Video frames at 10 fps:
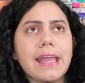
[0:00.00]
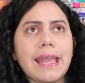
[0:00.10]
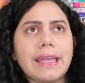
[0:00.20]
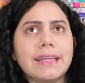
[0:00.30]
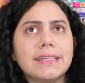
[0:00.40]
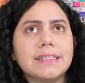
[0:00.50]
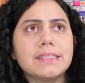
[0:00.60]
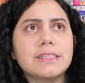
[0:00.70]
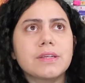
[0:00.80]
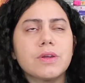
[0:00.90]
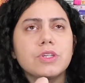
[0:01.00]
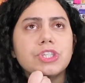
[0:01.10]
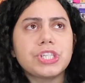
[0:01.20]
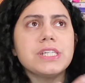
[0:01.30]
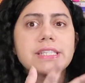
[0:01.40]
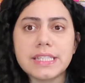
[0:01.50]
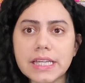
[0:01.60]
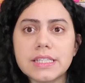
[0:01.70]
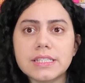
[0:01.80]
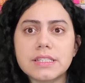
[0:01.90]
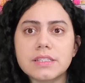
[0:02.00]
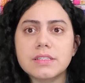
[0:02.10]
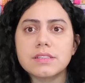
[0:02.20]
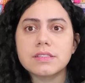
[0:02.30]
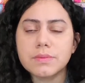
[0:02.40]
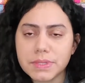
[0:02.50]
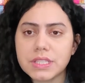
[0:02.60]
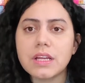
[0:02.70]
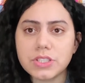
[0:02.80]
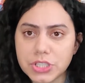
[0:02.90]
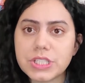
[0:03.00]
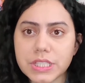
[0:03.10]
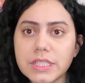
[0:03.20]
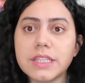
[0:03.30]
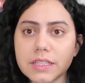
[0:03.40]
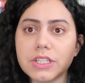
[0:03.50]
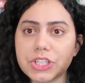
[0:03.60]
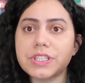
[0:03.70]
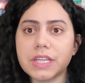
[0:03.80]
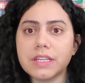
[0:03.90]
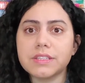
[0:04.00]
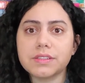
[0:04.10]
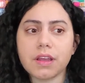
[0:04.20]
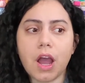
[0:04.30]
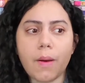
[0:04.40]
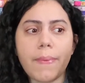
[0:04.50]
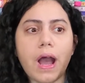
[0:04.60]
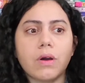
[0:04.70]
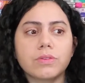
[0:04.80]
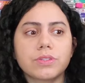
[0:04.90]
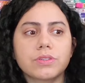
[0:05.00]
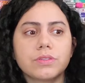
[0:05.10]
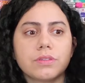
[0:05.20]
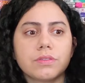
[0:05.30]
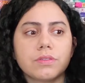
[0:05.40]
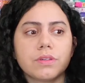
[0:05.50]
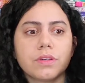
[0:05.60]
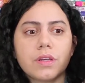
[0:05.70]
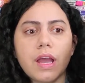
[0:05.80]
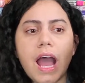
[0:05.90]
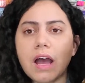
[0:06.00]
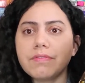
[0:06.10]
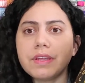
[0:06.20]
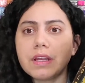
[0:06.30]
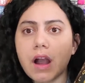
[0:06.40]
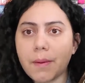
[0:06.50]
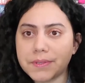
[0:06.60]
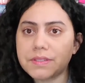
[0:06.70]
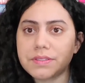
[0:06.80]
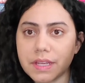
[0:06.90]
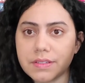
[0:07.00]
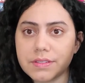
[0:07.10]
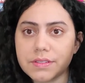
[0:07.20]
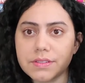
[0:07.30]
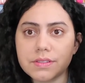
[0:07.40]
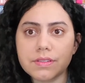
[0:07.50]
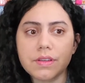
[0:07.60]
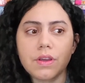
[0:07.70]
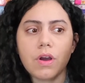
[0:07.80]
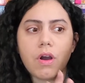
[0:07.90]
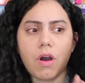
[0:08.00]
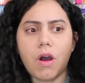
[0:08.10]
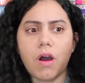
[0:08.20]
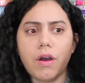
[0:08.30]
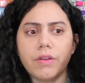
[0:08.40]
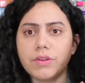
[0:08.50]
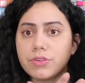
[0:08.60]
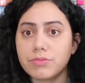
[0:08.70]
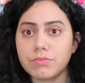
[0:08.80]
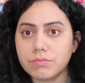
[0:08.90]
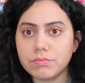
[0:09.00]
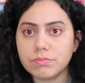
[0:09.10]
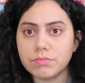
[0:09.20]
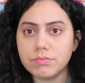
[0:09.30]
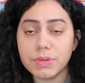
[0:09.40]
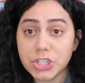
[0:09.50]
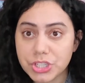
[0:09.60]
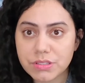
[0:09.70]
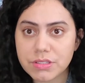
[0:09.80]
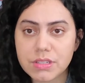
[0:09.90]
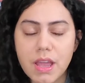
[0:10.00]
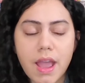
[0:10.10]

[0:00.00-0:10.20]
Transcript: And she says the misogynistic thing that she says about having opposite sexes on missions.